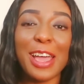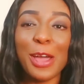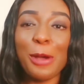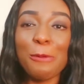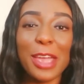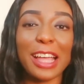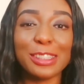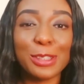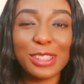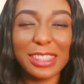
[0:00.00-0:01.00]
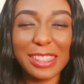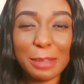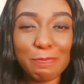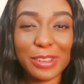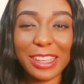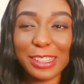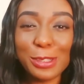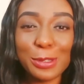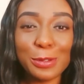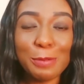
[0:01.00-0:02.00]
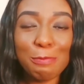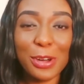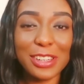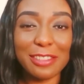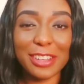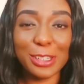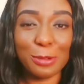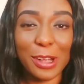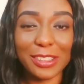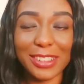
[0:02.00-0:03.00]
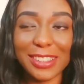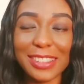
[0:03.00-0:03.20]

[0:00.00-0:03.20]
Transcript: we are deep into money rituals,